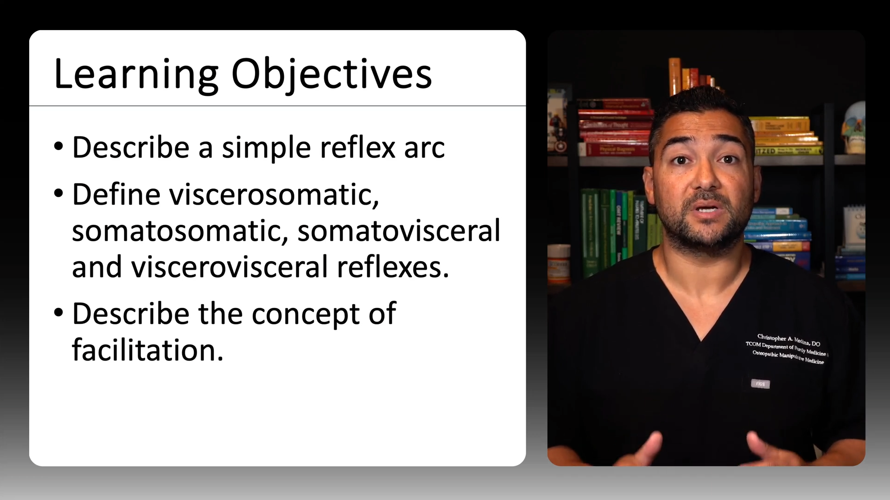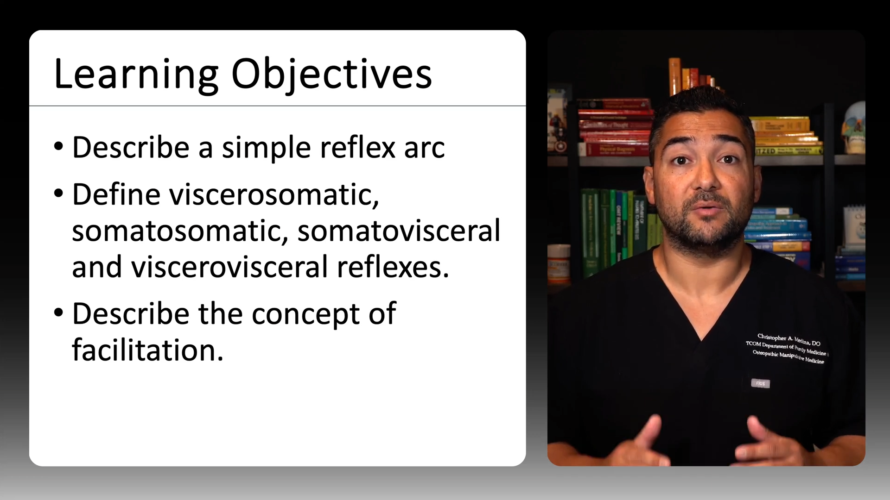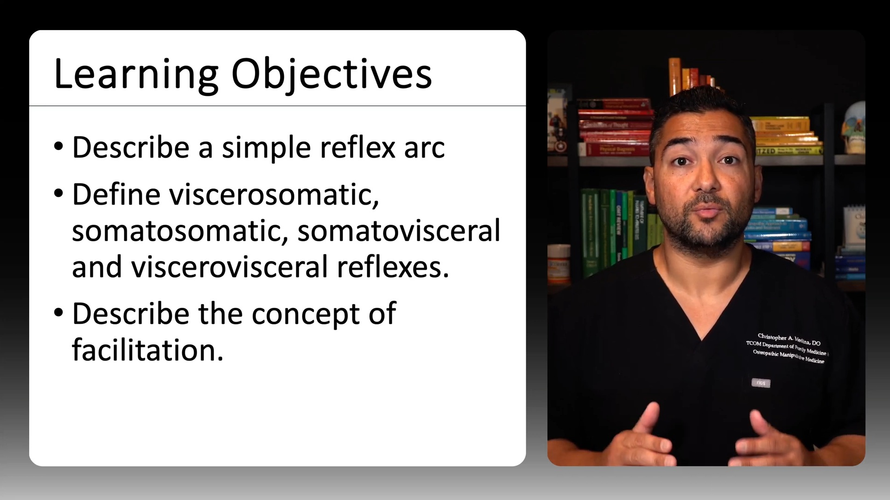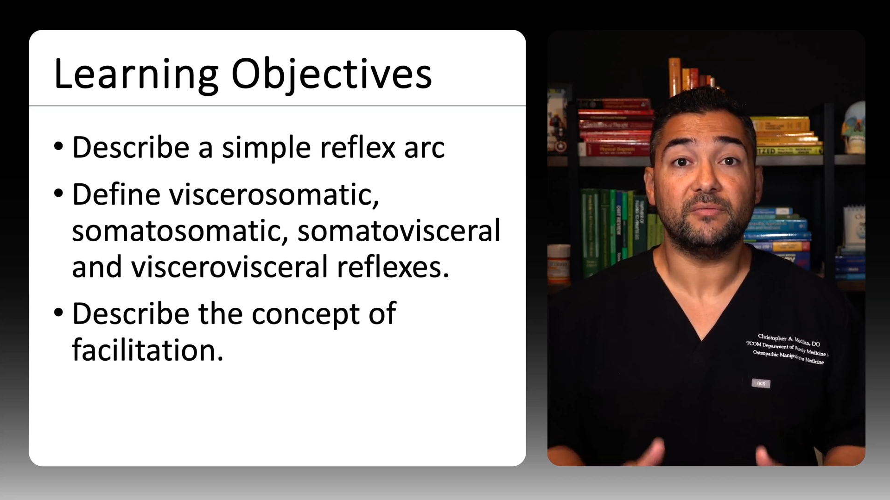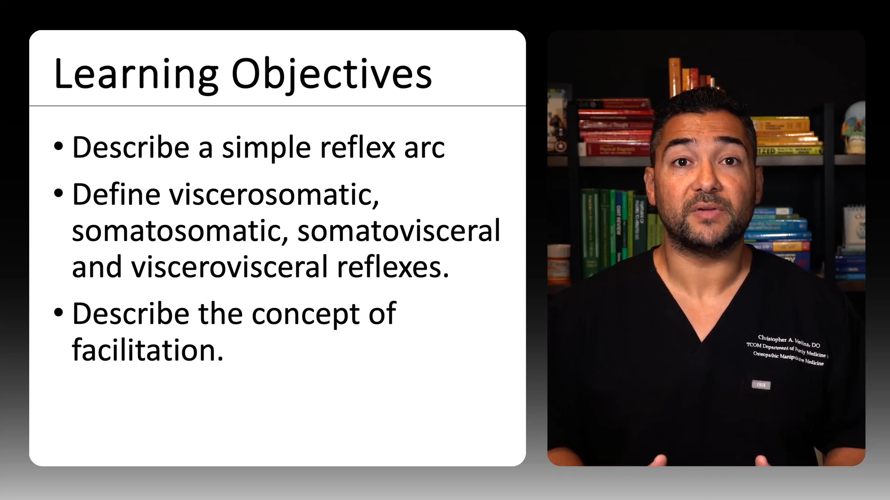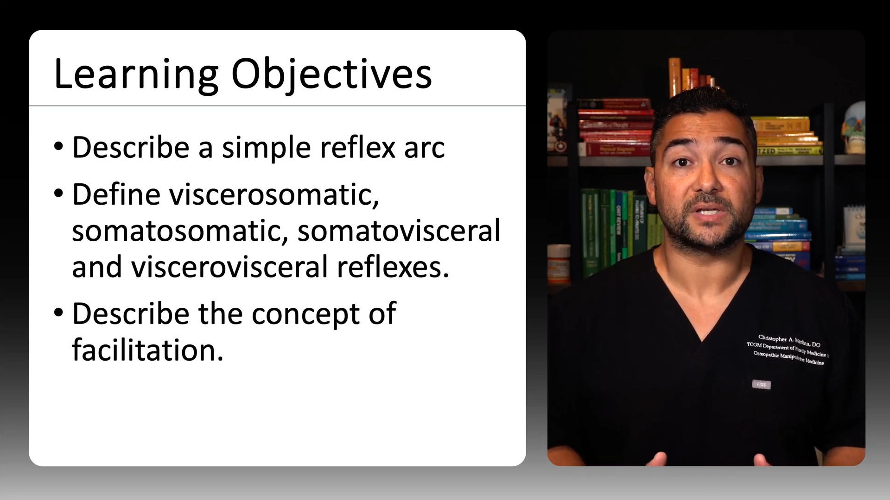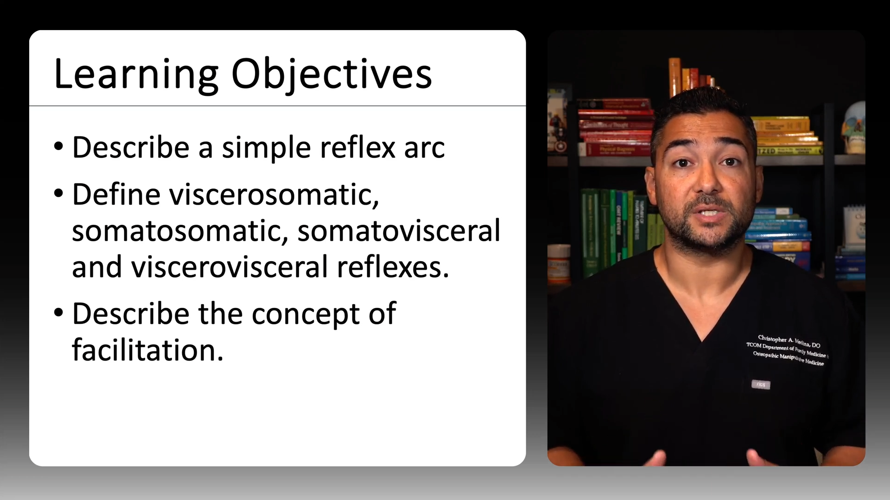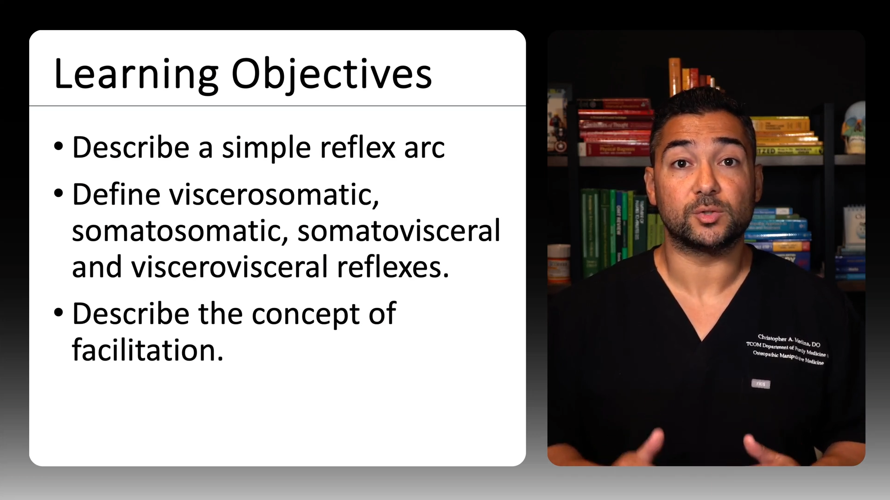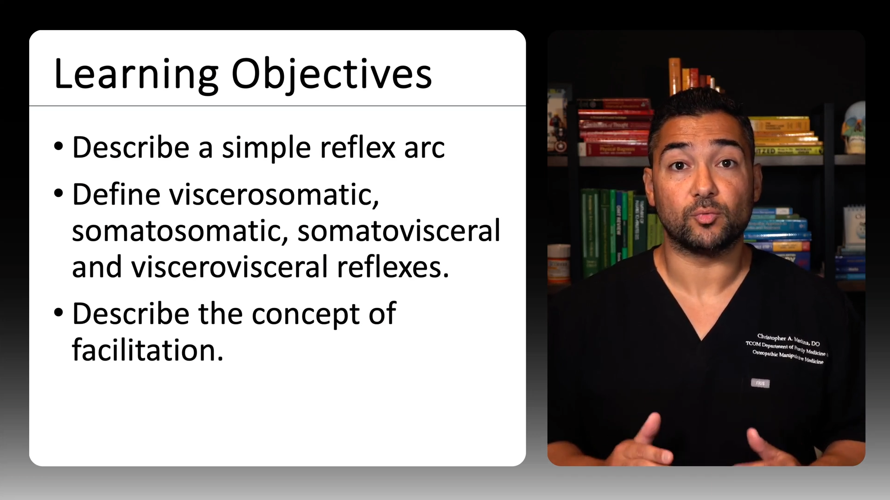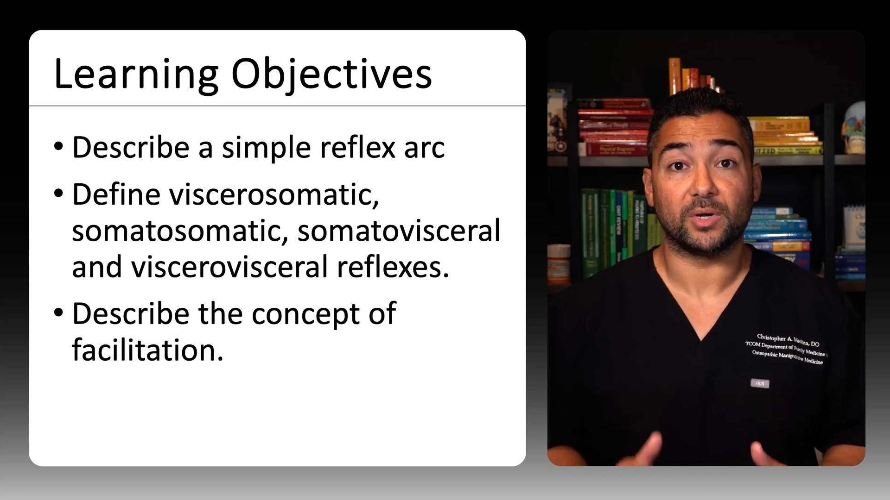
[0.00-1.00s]
of
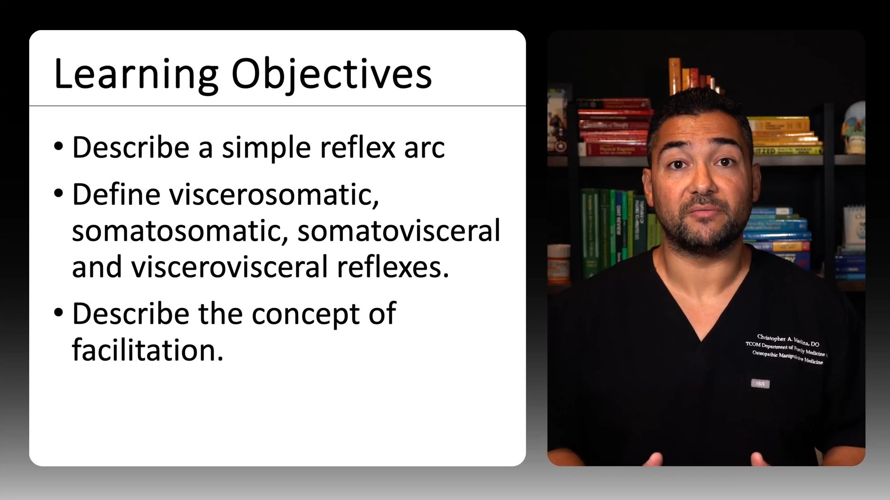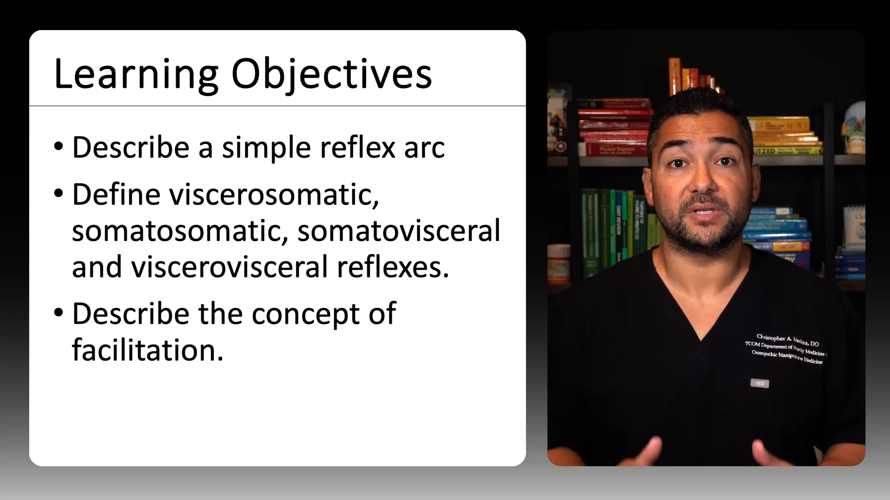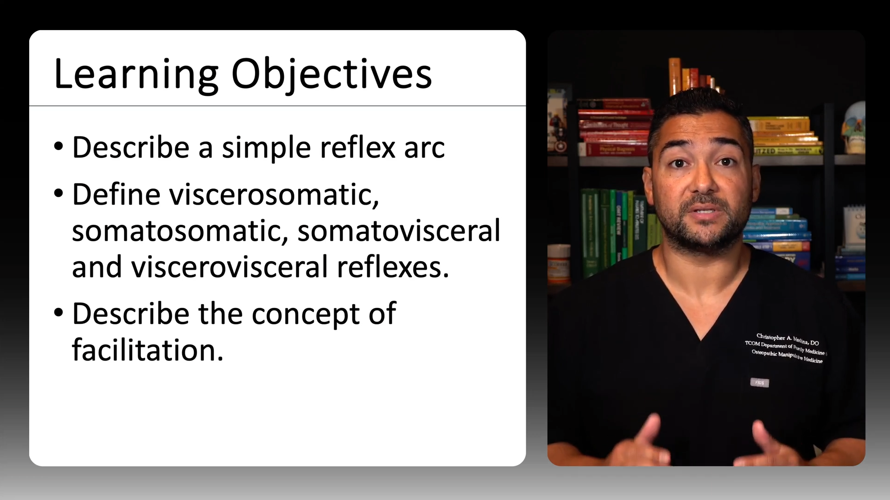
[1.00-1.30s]
reflexes relevant